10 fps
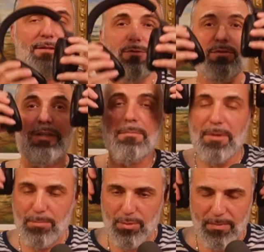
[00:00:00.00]
Let me
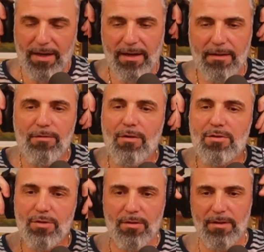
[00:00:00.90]
put my
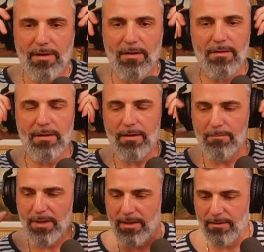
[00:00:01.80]
headphones on. I really love
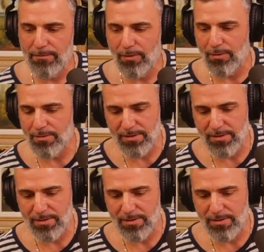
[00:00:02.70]
my headphones.